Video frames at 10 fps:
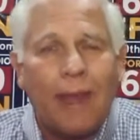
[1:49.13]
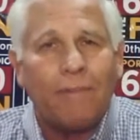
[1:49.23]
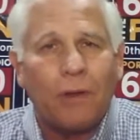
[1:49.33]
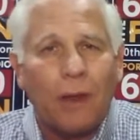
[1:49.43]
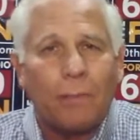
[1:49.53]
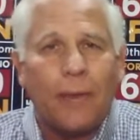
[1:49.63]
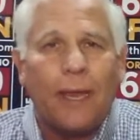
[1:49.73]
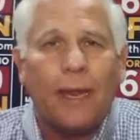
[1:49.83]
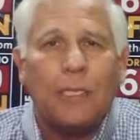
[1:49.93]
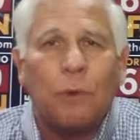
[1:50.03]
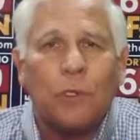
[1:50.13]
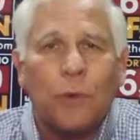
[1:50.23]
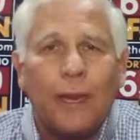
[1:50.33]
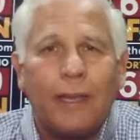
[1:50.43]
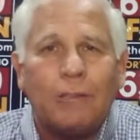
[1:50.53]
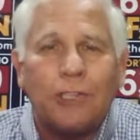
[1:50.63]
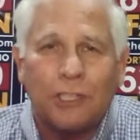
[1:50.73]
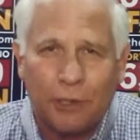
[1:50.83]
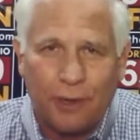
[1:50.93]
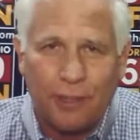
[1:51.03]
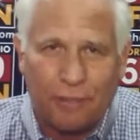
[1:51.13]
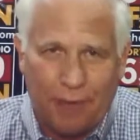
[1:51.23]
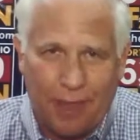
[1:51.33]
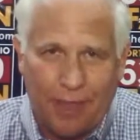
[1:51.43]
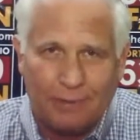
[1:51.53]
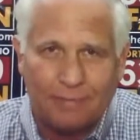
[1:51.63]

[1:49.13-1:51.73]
Fanfare Update on Sports Radio 630 The Fan.